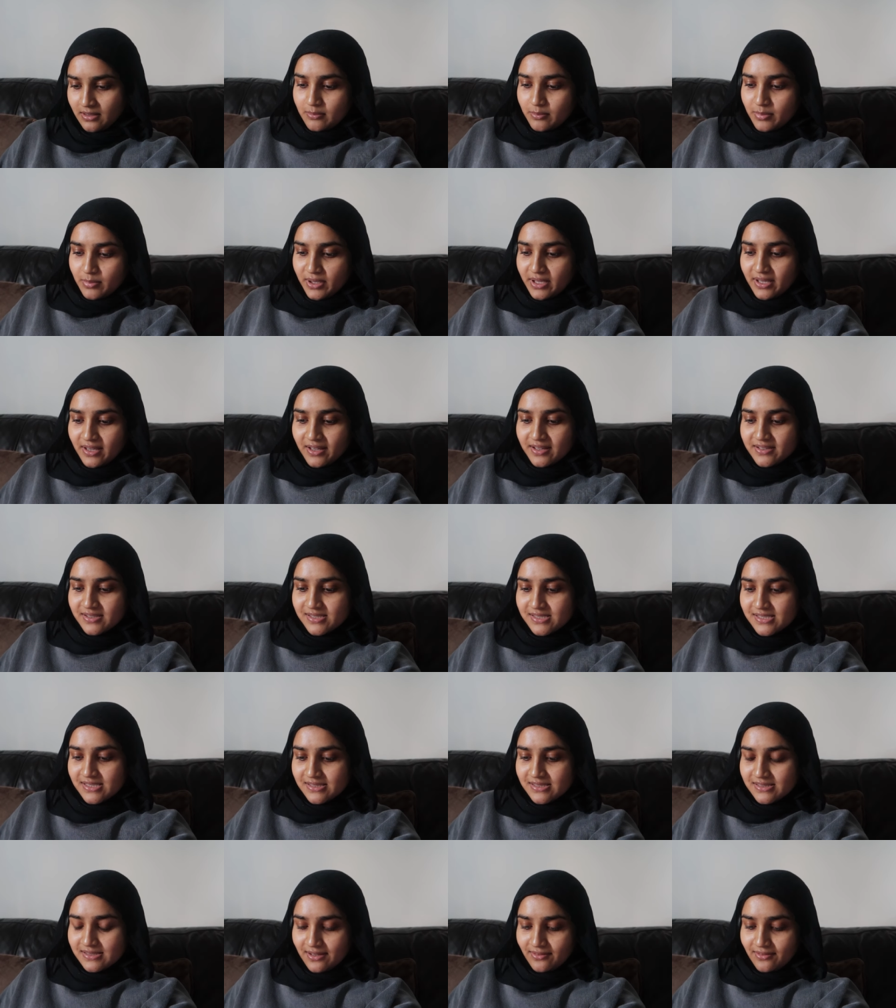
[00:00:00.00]
but yeah
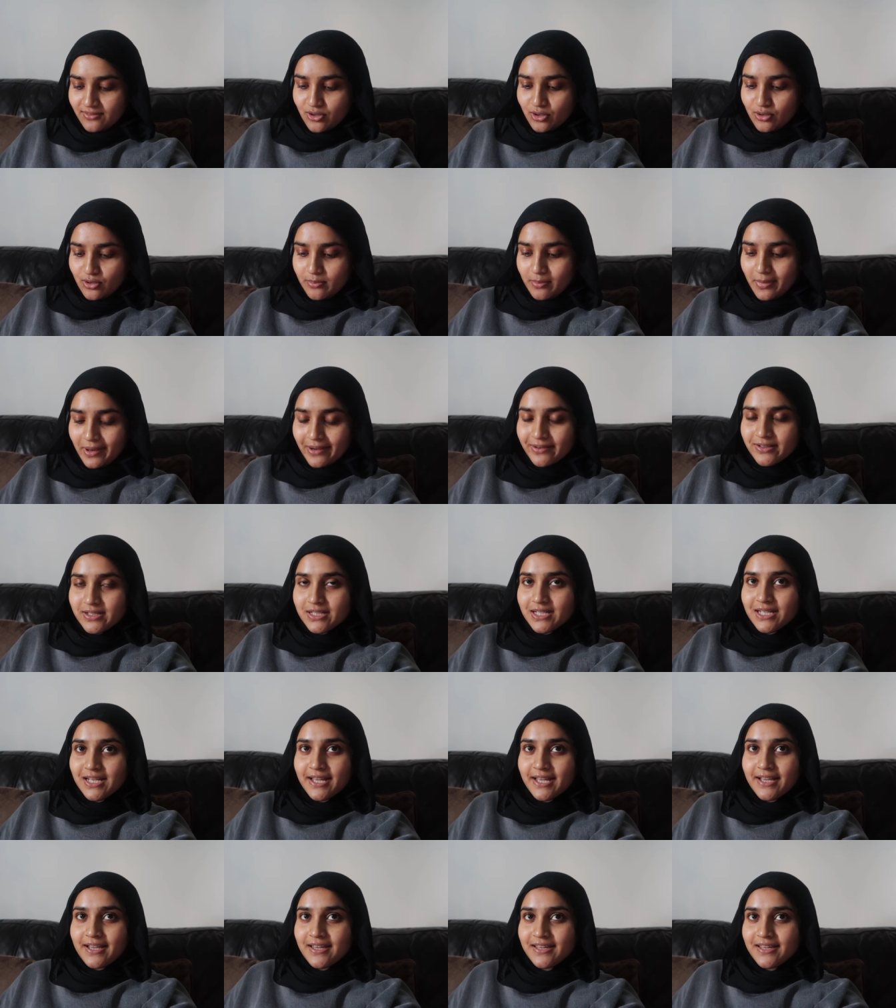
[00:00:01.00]
since i've gotten married
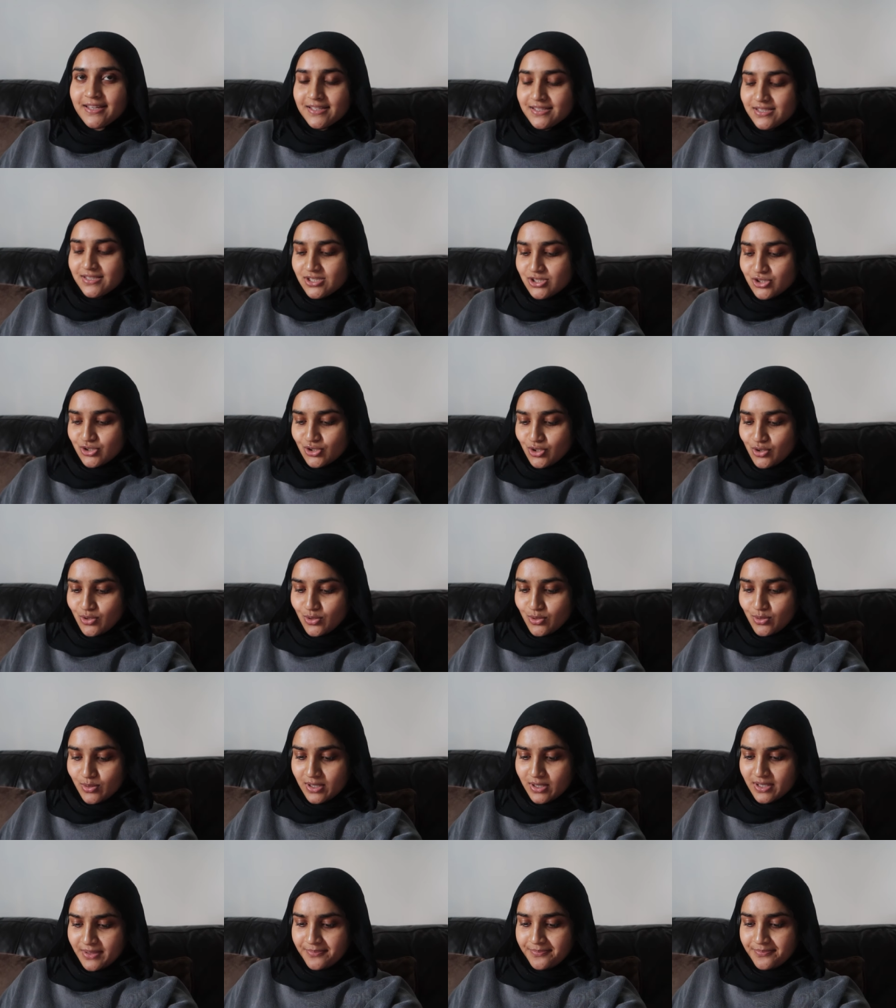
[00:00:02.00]
like it's so